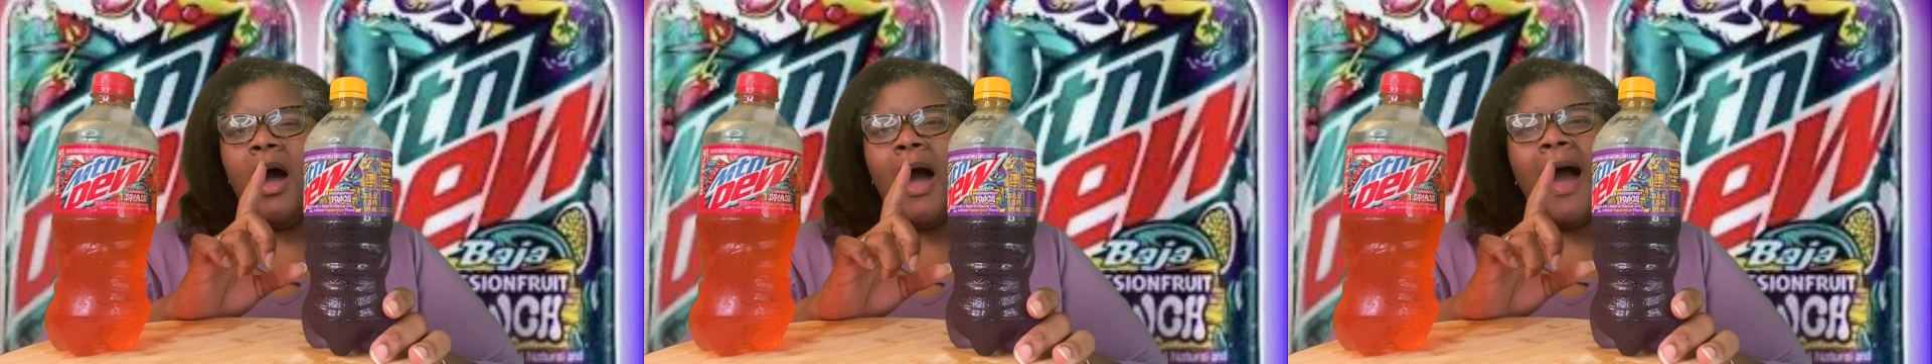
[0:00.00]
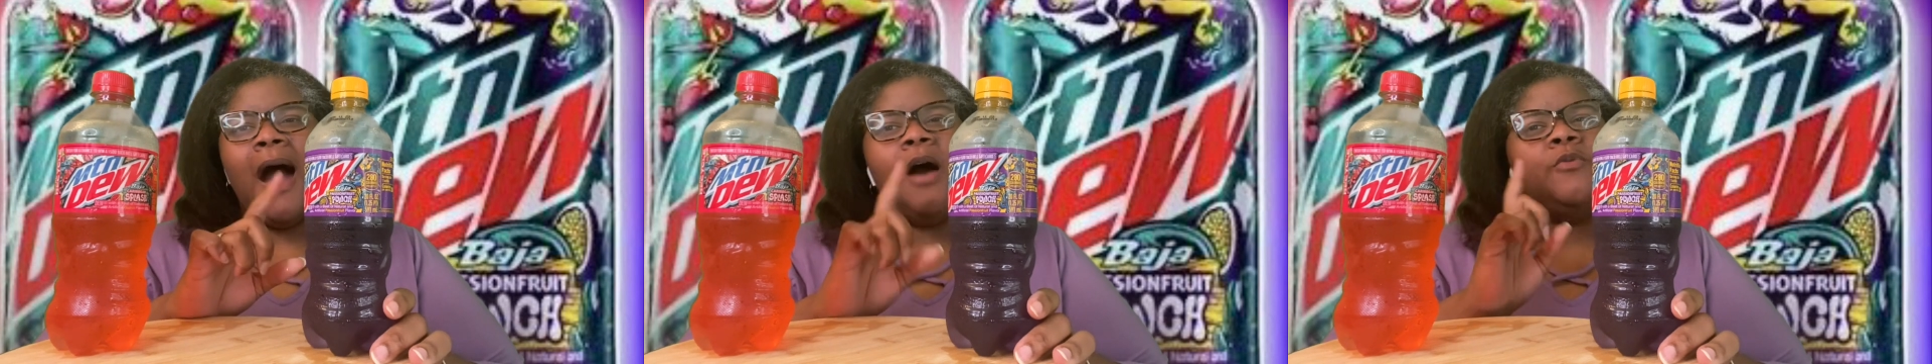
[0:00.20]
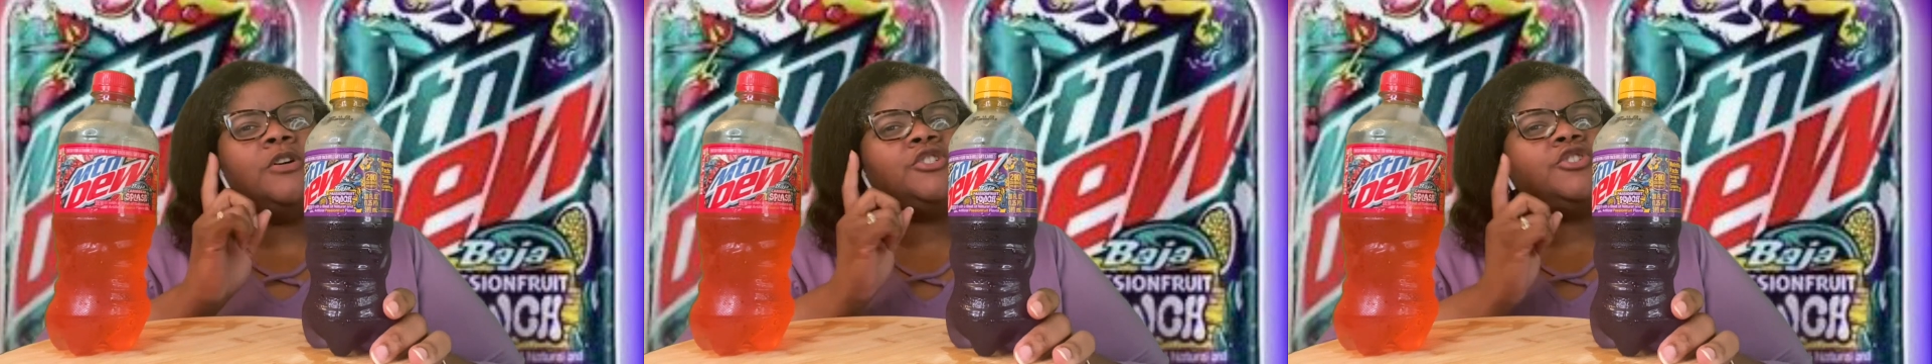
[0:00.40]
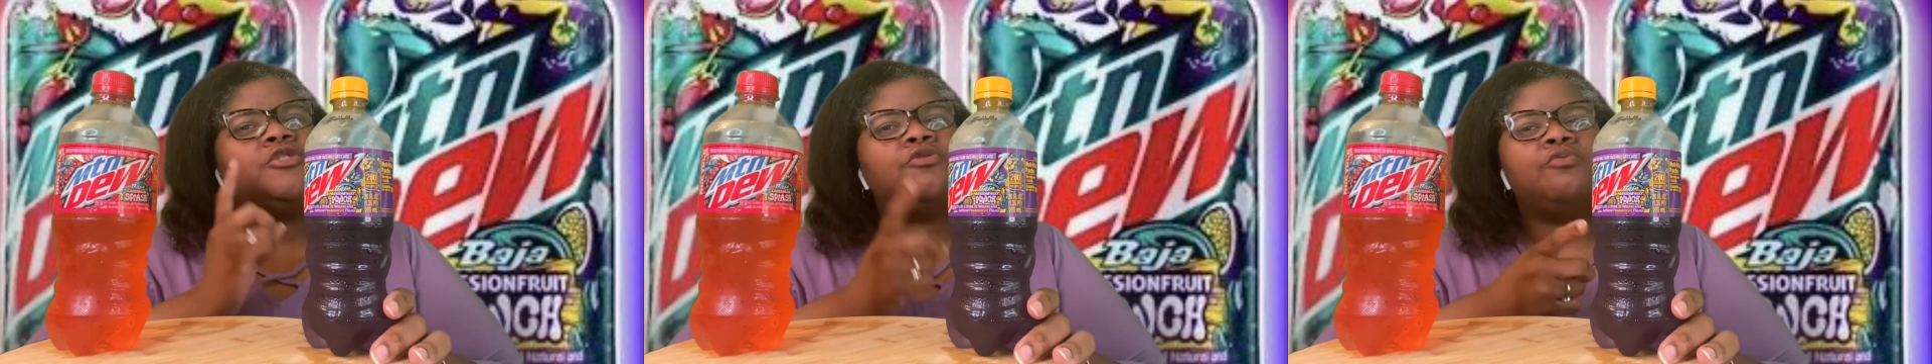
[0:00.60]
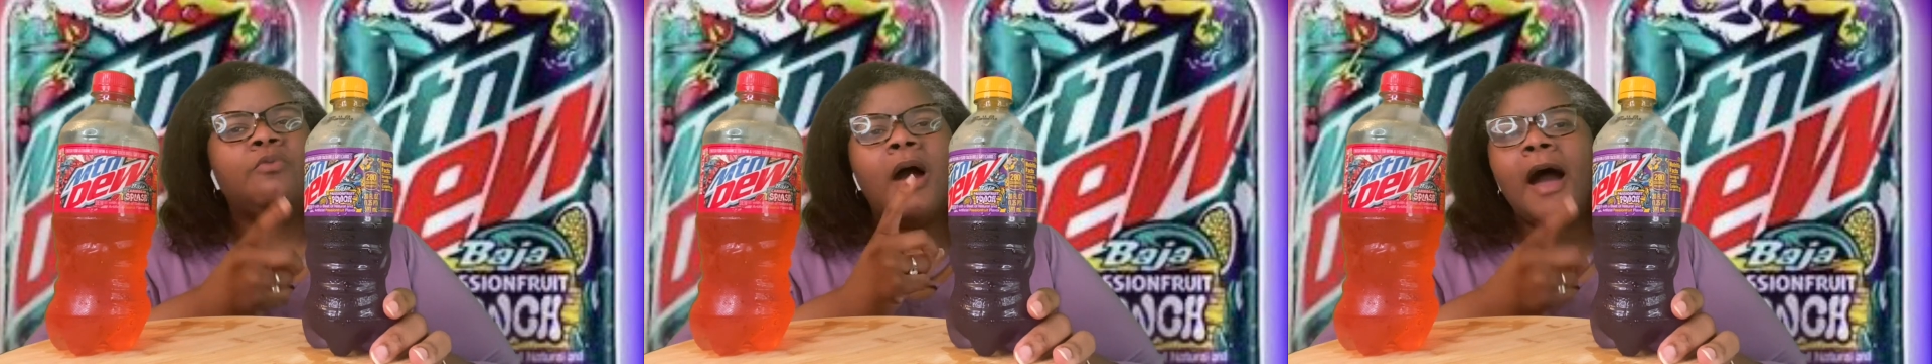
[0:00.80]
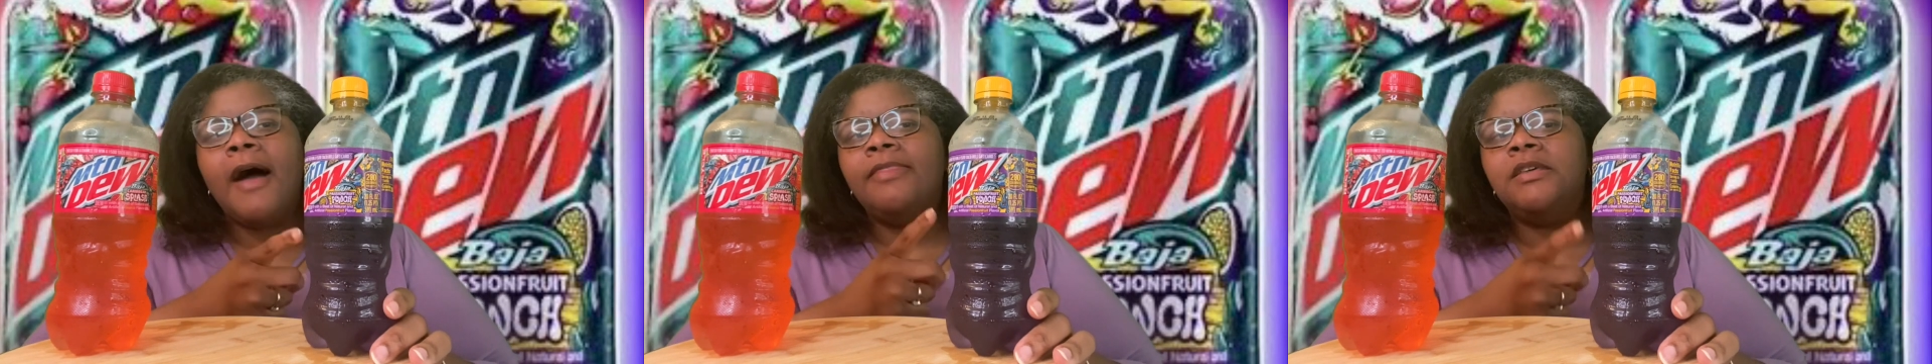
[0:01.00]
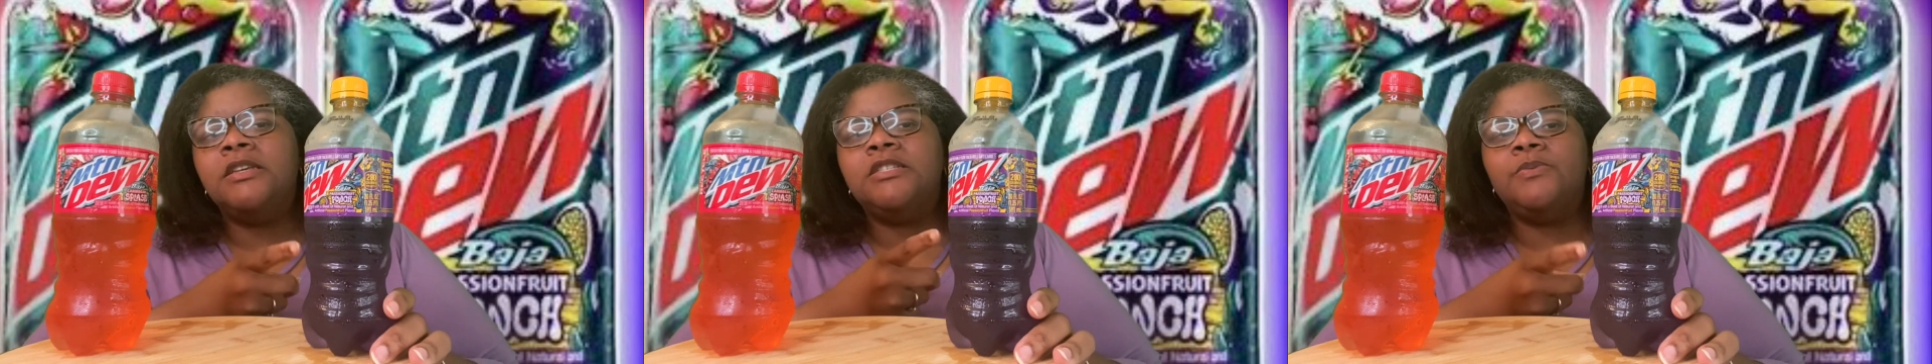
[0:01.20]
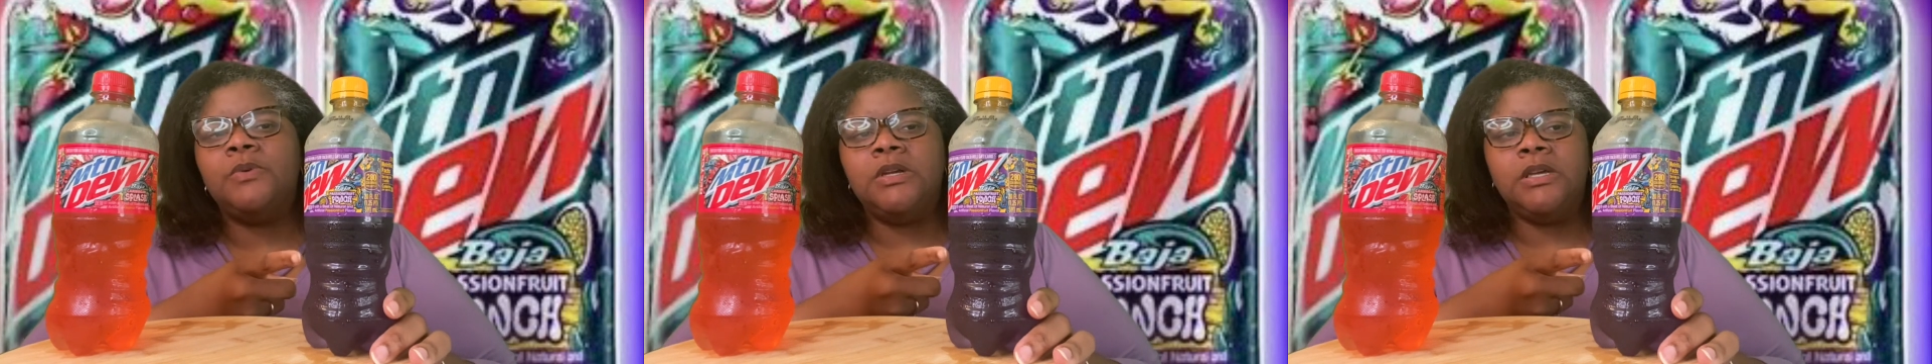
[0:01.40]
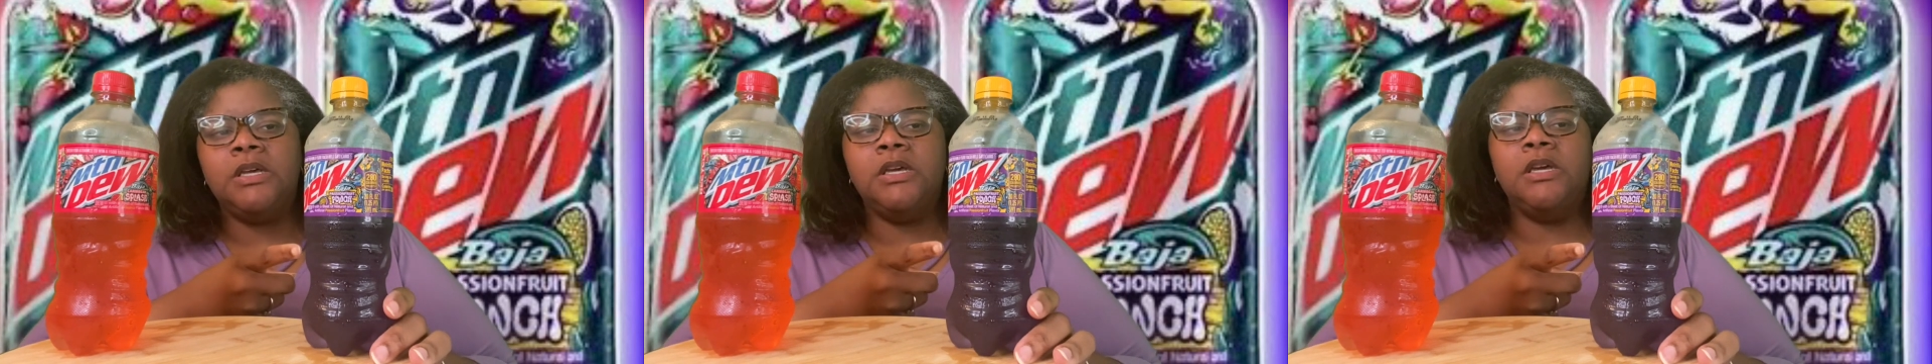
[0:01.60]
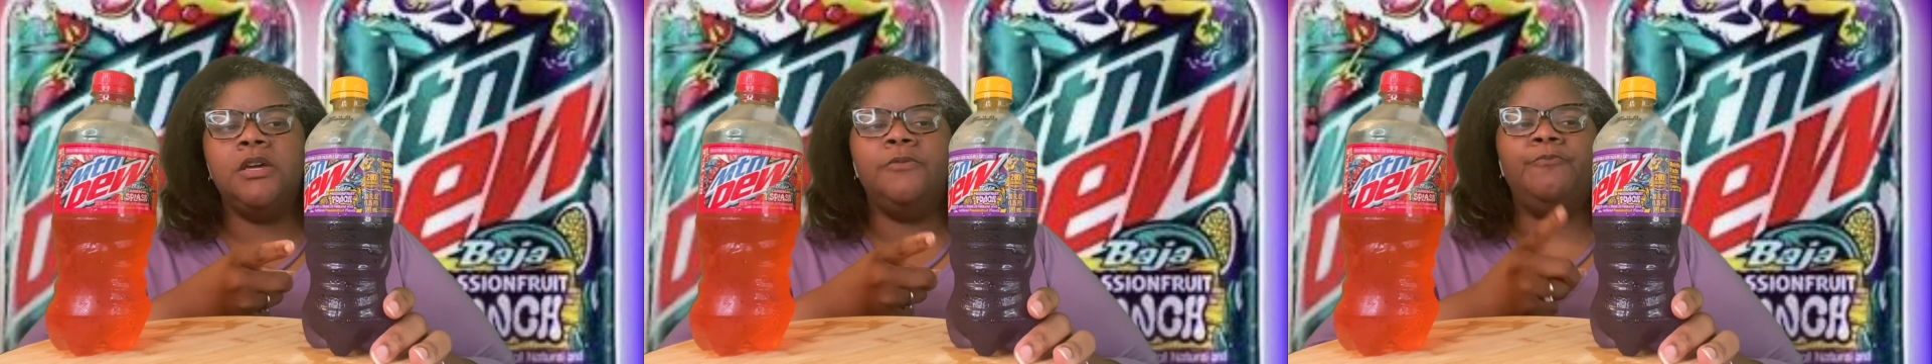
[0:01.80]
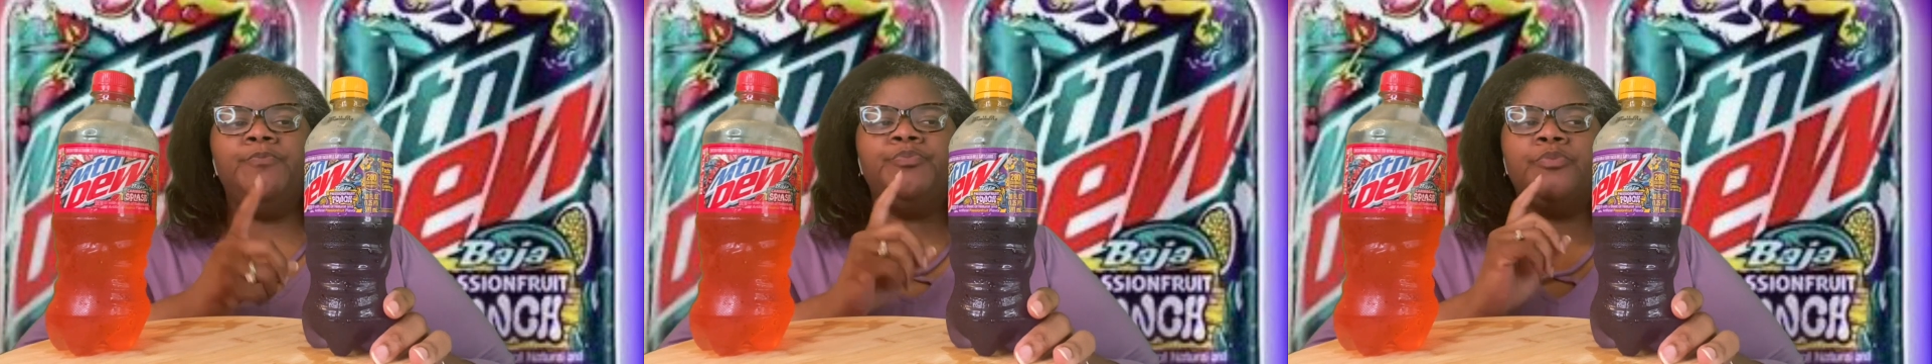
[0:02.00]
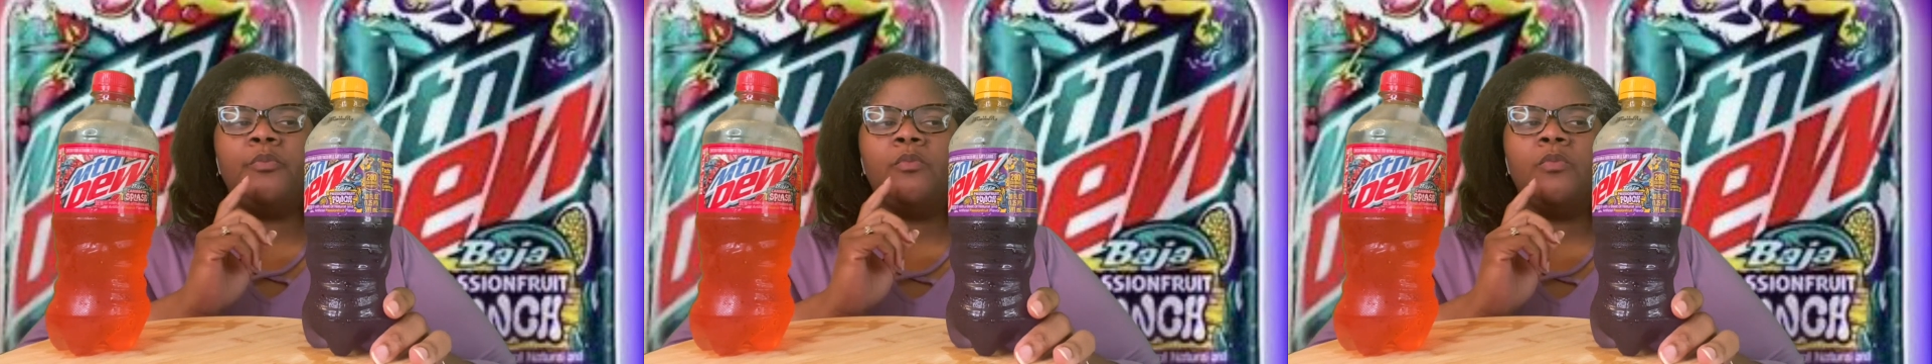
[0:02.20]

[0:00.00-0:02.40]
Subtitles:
I would try this one again